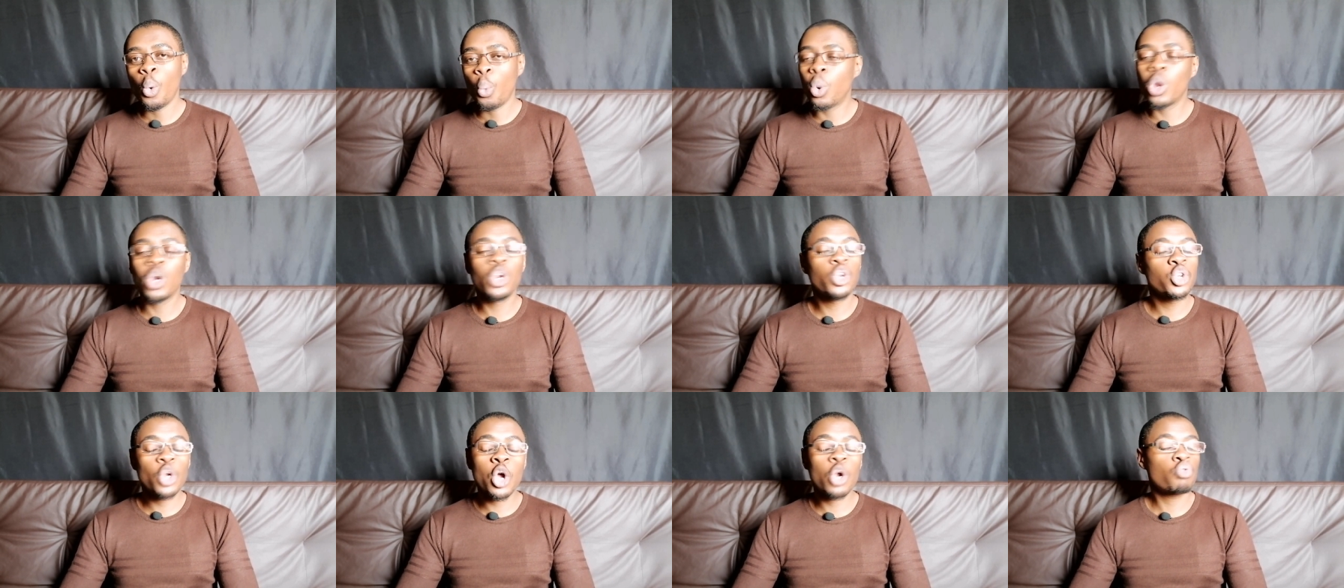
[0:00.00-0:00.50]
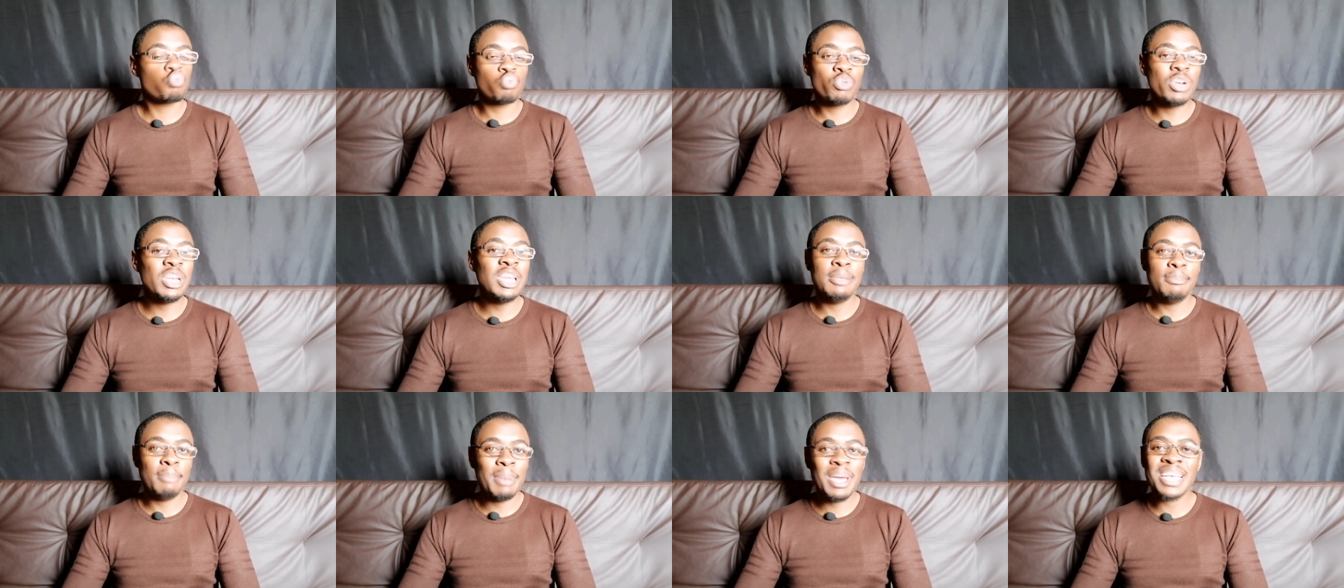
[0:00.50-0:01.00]
will not
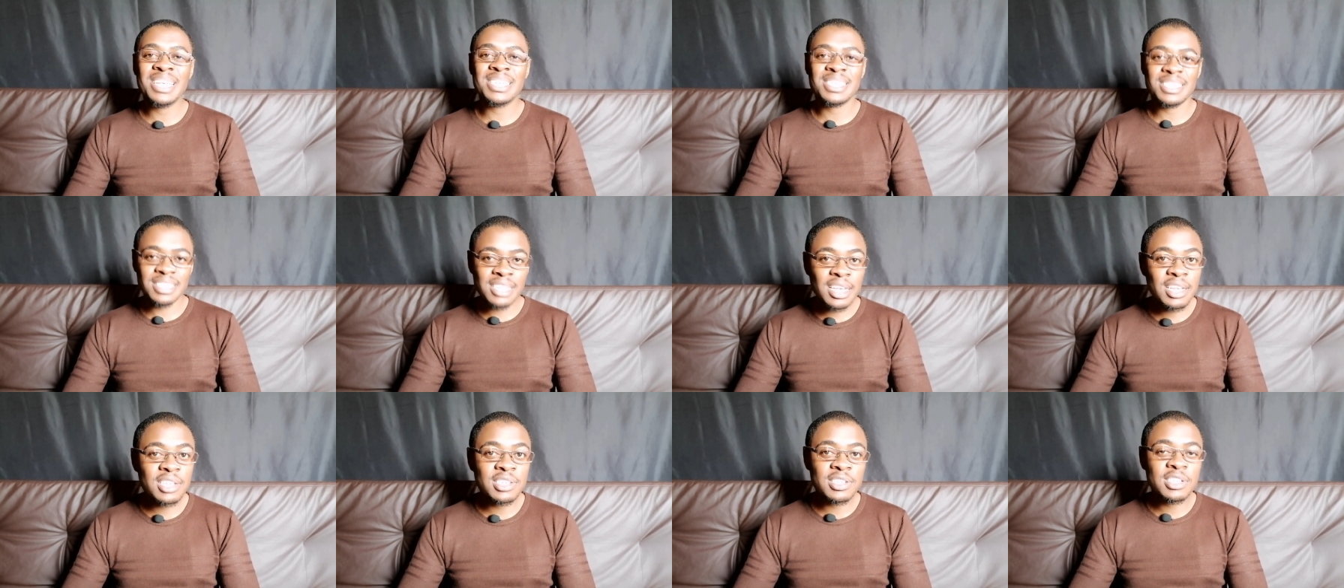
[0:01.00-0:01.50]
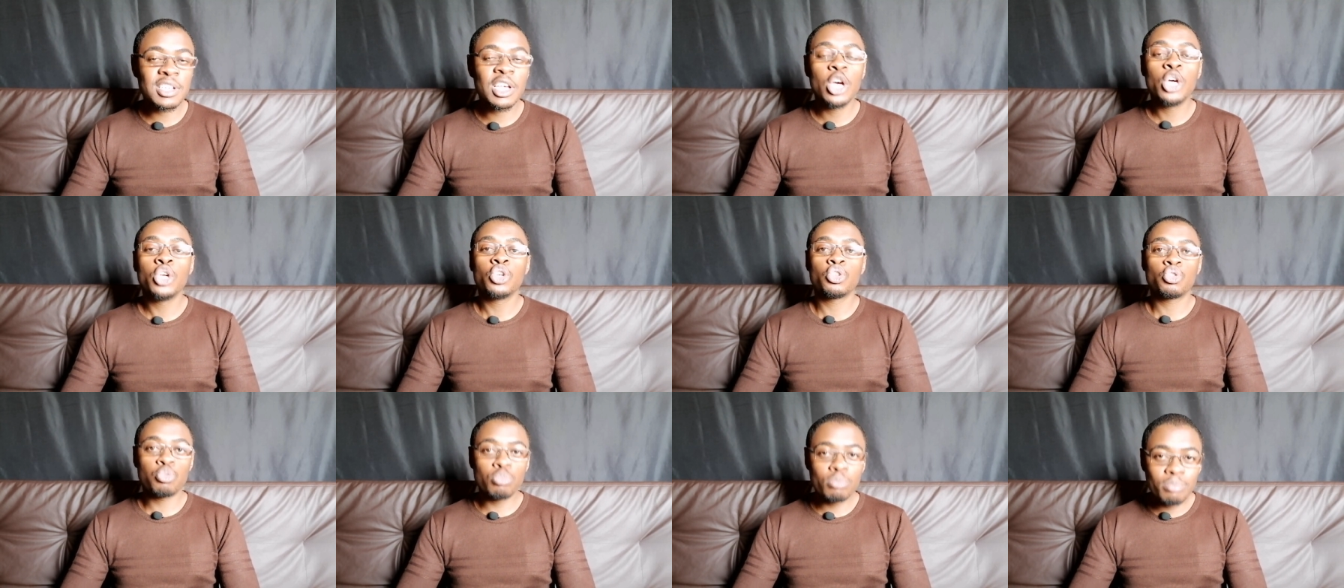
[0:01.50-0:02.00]
really make sense
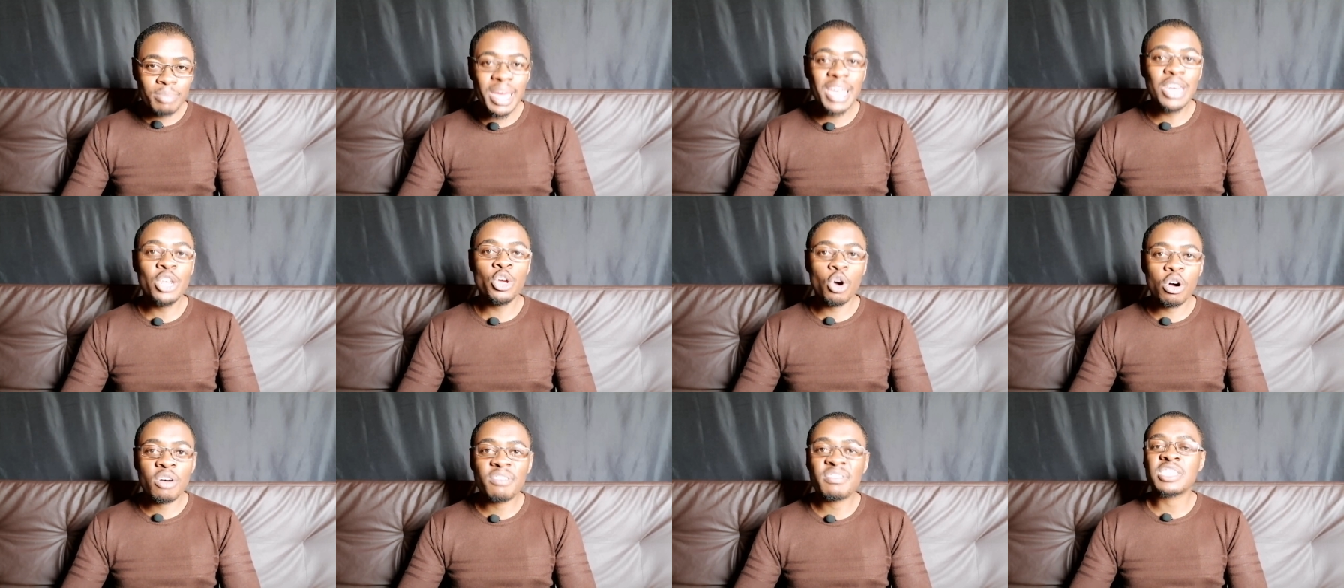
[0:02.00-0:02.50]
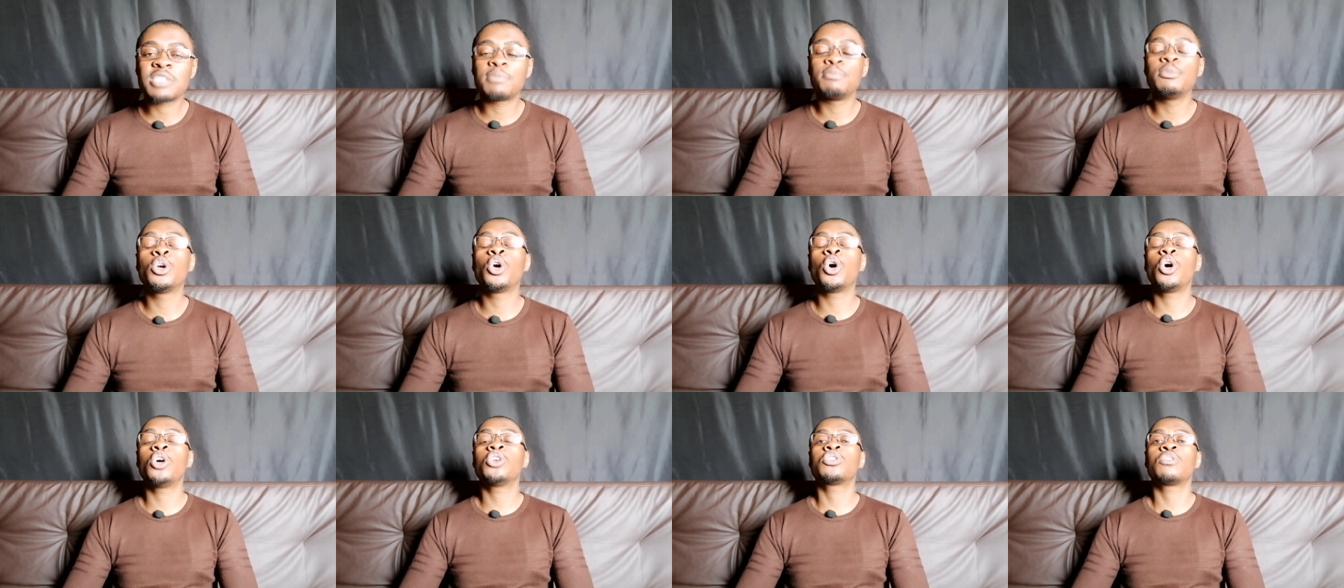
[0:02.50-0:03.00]
to many of us
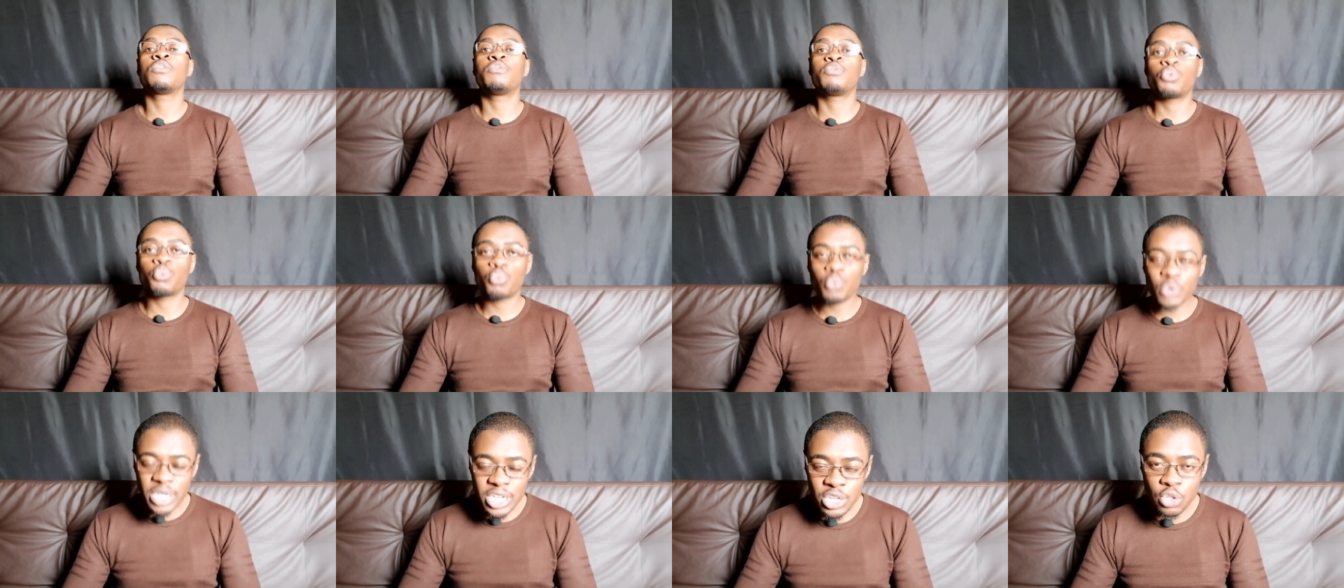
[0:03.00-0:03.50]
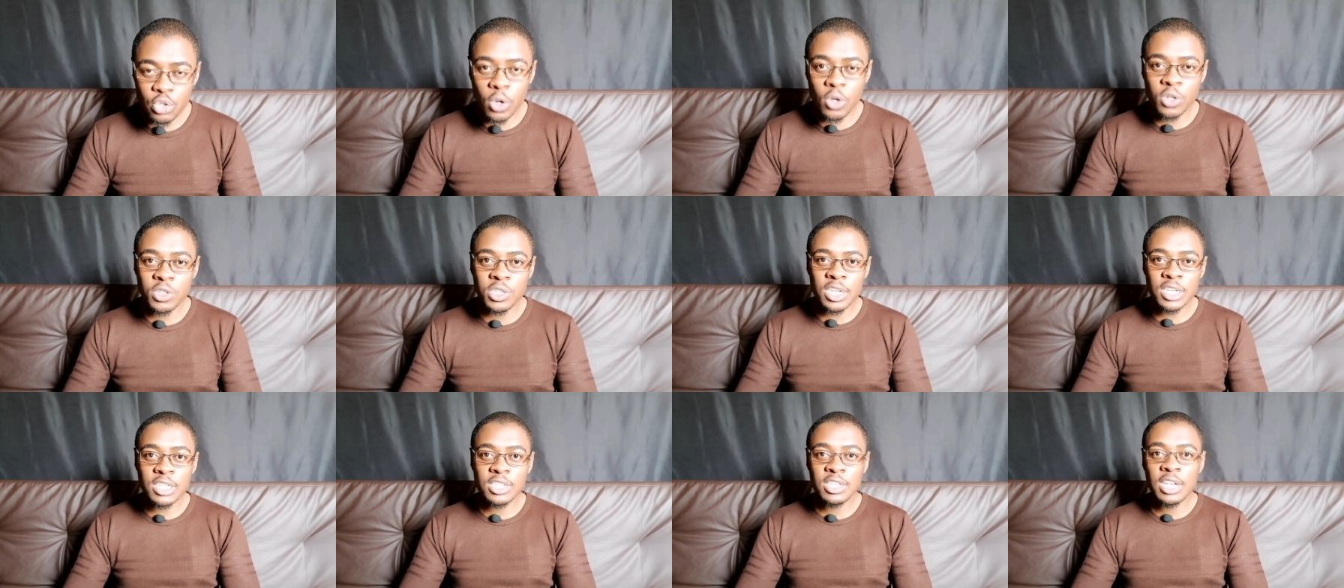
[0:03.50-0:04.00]
because of
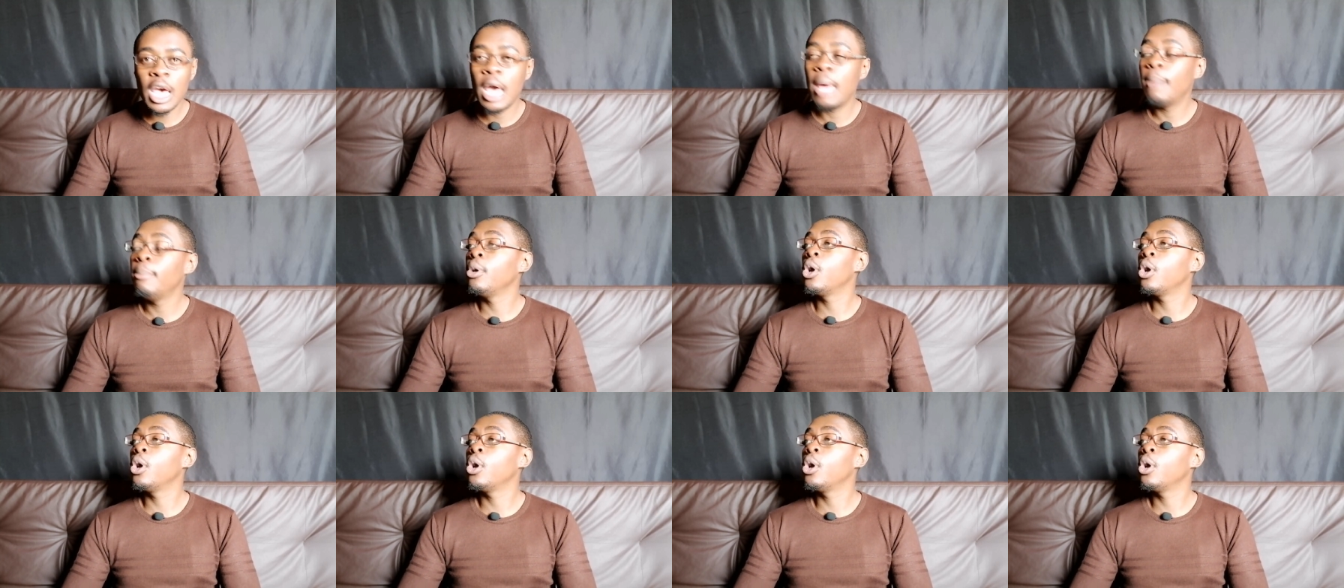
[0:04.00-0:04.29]
resources,